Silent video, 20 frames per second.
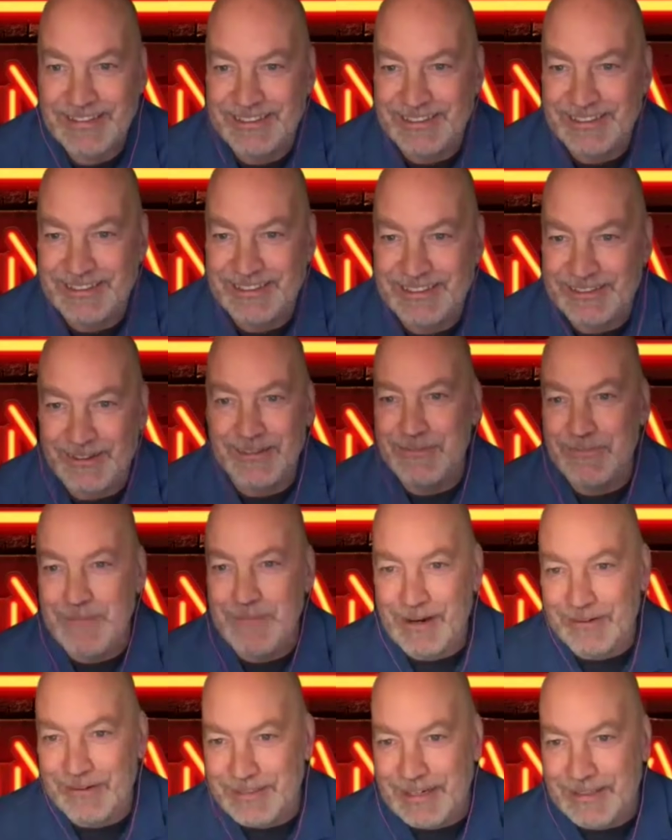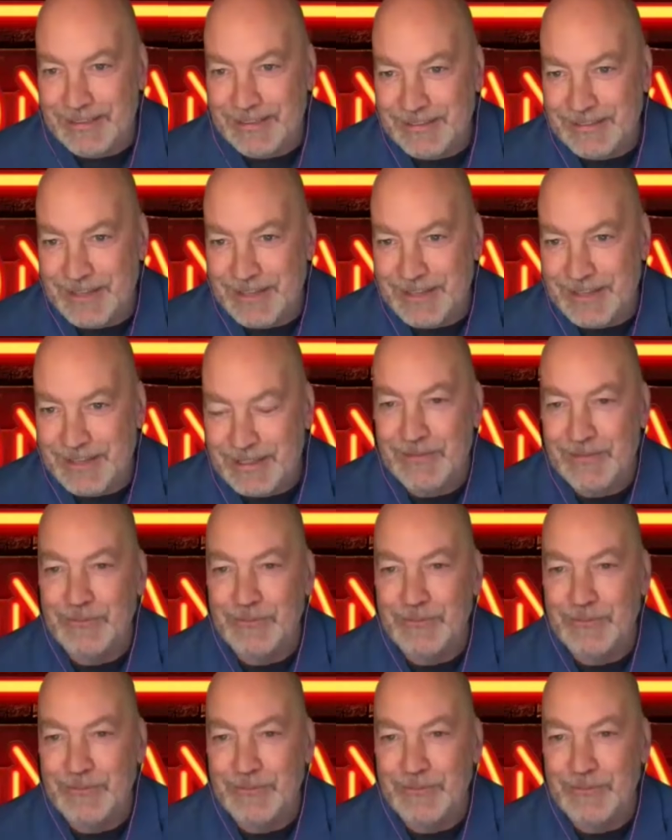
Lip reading: because there are all these modern data stacks